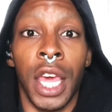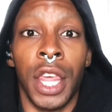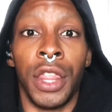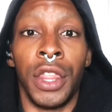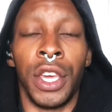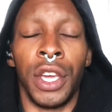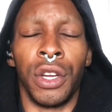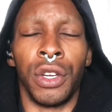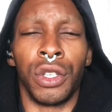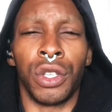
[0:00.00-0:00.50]

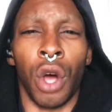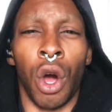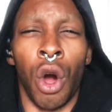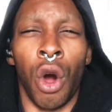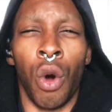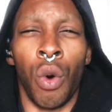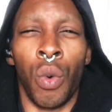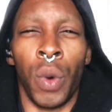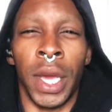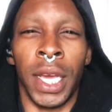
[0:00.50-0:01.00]
There's
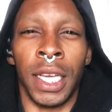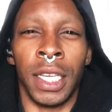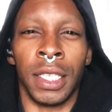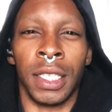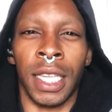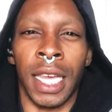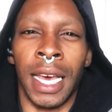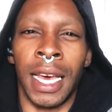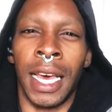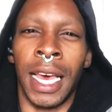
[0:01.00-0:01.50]
always
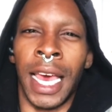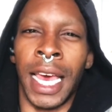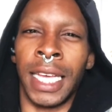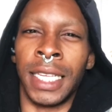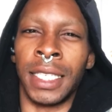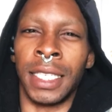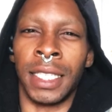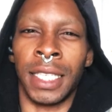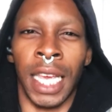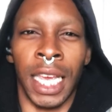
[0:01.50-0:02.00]
a
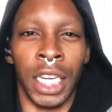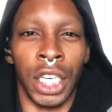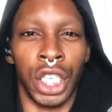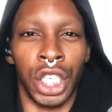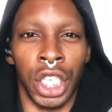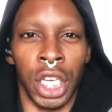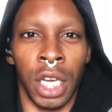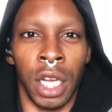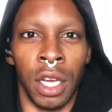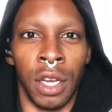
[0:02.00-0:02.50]

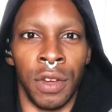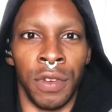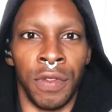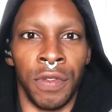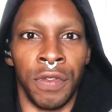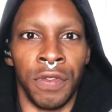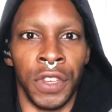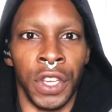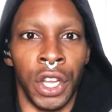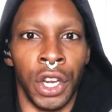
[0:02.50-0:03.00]
hesitation of,
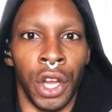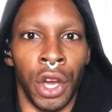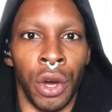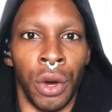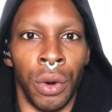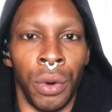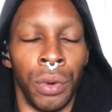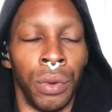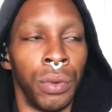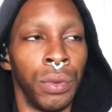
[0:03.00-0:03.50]
you
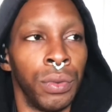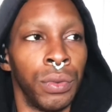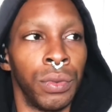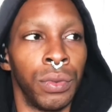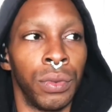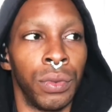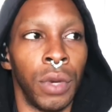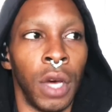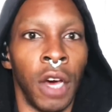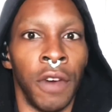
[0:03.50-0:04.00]
know,
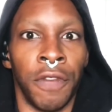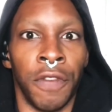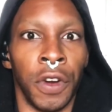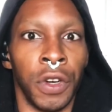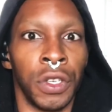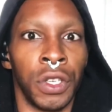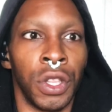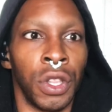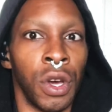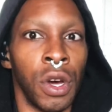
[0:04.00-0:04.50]
a
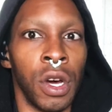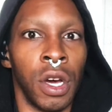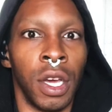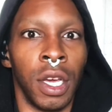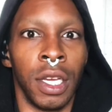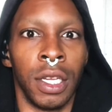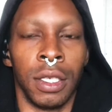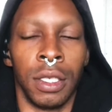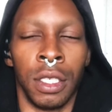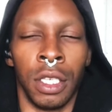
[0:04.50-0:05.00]
first
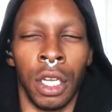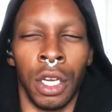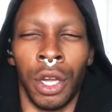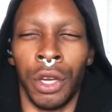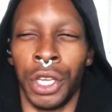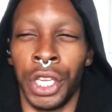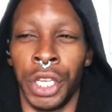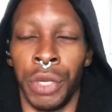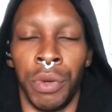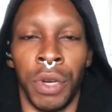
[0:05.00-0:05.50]
thought, you know,
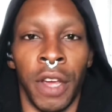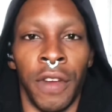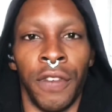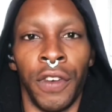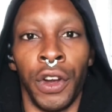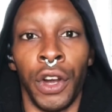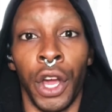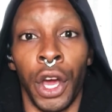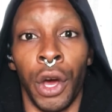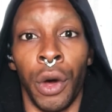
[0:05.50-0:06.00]
you never
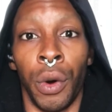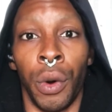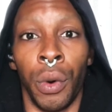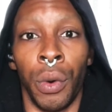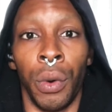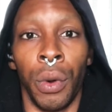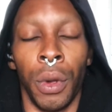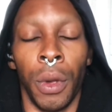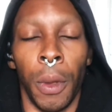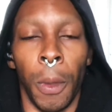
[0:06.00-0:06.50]
know
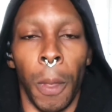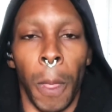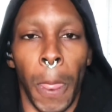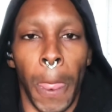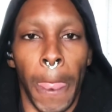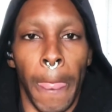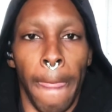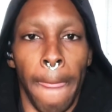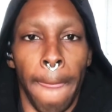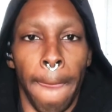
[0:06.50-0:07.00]

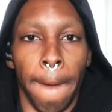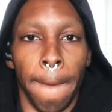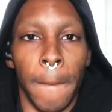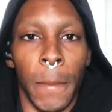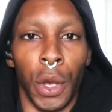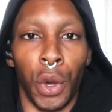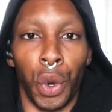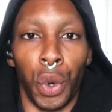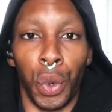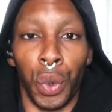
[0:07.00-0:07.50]

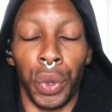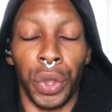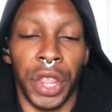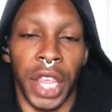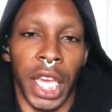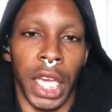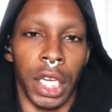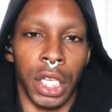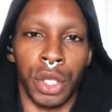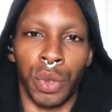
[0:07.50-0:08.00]
who
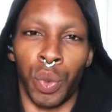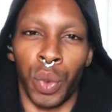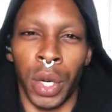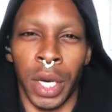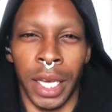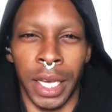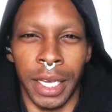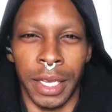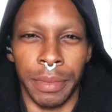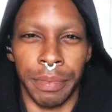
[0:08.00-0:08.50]
thinks what.